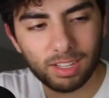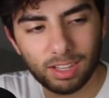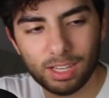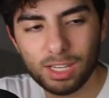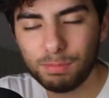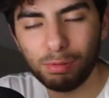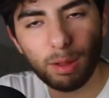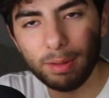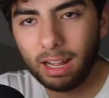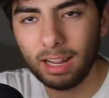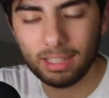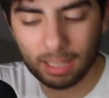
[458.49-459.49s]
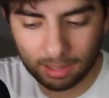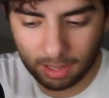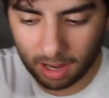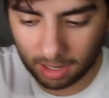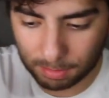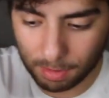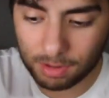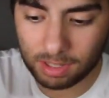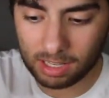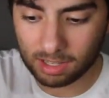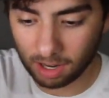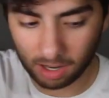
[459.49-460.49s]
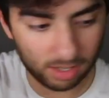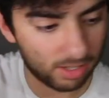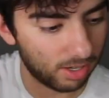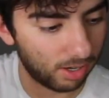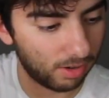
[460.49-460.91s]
This is probably iCloud locked. Most of these are. So